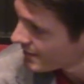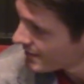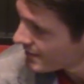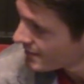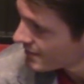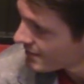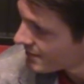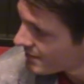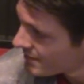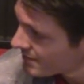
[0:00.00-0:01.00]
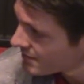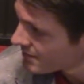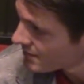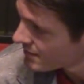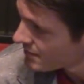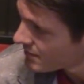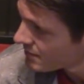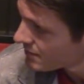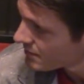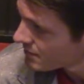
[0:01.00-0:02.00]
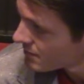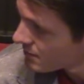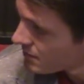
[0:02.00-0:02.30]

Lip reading: [no speech]